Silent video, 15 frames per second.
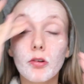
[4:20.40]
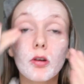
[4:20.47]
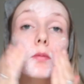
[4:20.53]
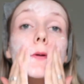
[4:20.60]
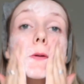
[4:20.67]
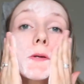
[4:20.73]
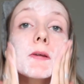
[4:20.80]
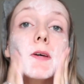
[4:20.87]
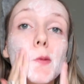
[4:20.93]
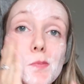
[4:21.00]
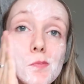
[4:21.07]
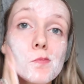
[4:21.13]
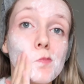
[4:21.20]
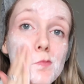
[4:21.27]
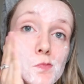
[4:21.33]
rubbing it
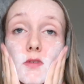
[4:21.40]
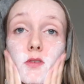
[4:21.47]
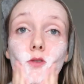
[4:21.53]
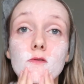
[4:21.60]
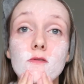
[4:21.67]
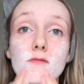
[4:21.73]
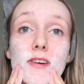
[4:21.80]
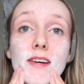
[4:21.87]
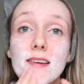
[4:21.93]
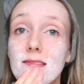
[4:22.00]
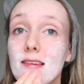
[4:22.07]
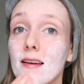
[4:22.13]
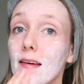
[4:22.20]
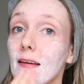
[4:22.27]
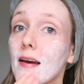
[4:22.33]
in. So
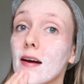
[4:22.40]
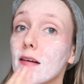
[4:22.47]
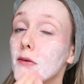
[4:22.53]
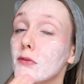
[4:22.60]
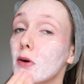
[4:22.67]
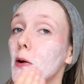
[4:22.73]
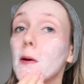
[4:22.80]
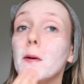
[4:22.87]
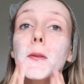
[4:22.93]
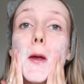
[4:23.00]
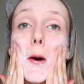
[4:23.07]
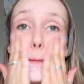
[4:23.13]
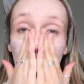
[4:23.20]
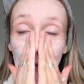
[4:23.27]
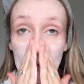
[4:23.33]
recently I found
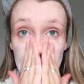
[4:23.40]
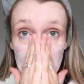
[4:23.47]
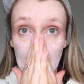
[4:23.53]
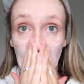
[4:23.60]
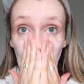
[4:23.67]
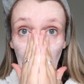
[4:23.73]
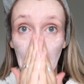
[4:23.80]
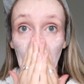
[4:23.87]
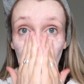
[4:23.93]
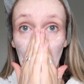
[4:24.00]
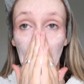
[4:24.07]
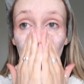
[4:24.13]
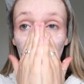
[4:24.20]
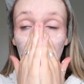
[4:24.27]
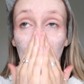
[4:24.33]
that my
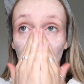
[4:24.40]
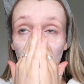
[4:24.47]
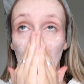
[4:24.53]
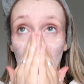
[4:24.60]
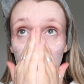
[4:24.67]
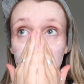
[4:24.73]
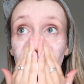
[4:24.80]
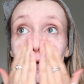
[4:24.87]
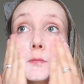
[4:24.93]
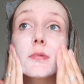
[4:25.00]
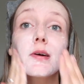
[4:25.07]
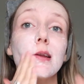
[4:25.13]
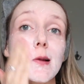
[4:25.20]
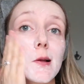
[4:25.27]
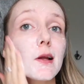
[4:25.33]
skin has
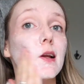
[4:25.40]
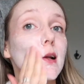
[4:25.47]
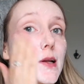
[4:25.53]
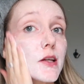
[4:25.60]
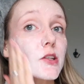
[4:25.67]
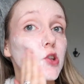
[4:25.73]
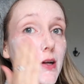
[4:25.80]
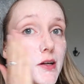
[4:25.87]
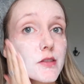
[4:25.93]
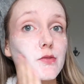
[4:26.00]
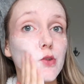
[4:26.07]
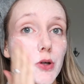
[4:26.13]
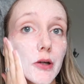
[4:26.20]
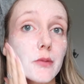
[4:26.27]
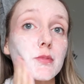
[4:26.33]
completely
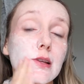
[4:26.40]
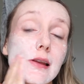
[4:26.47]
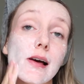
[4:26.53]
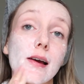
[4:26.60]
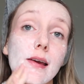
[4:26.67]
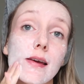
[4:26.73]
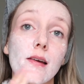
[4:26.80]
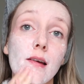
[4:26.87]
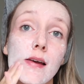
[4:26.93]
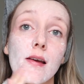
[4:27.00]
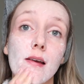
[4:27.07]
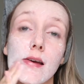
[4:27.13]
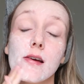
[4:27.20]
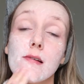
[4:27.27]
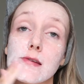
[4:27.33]
transformed, like
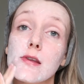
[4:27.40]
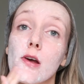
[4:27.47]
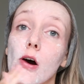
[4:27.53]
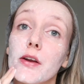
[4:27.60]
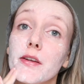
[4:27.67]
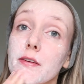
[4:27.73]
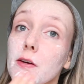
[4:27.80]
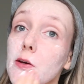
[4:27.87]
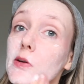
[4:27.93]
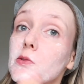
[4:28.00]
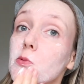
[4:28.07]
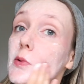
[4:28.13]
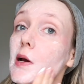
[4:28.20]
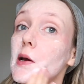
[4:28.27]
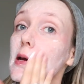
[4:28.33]
not in a
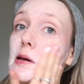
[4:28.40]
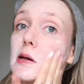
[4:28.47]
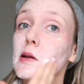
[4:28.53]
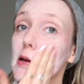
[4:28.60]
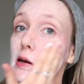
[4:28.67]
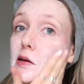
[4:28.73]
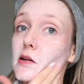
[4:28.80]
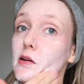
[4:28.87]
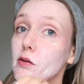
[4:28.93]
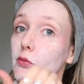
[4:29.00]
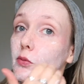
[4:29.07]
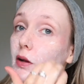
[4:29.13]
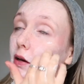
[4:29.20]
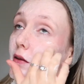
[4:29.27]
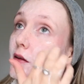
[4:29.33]
good way. Like,
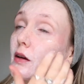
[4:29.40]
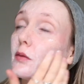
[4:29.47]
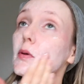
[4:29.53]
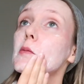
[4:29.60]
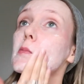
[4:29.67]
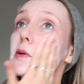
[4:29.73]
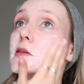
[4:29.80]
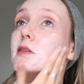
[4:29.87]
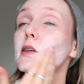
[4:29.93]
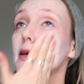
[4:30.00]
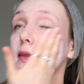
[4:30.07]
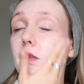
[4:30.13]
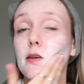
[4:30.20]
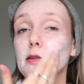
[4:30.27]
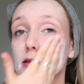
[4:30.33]
when I think about my
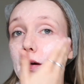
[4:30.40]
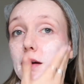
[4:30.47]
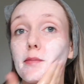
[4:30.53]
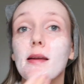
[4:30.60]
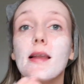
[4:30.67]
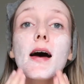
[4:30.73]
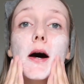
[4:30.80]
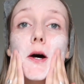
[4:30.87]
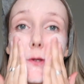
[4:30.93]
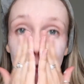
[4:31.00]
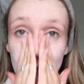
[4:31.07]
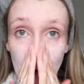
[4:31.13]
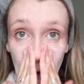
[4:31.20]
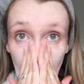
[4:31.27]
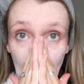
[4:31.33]
skin this time
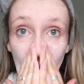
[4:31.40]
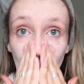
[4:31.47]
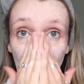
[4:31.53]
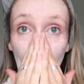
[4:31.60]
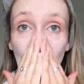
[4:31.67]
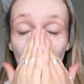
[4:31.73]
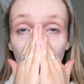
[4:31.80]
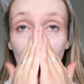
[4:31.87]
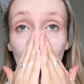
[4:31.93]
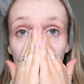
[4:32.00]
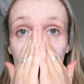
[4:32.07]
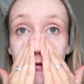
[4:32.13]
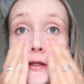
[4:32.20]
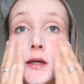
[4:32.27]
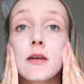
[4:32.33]
last year,
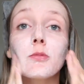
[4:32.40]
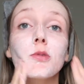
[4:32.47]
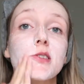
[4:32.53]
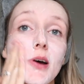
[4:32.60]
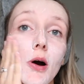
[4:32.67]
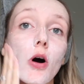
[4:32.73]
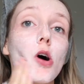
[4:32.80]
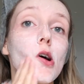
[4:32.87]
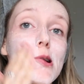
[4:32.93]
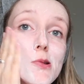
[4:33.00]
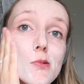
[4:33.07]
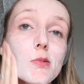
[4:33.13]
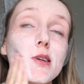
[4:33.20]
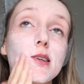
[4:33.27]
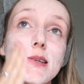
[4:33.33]
my skin was
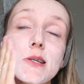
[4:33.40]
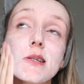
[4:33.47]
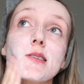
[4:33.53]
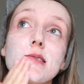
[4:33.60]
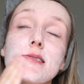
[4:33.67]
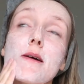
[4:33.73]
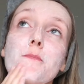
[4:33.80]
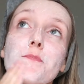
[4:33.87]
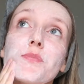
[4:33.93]
always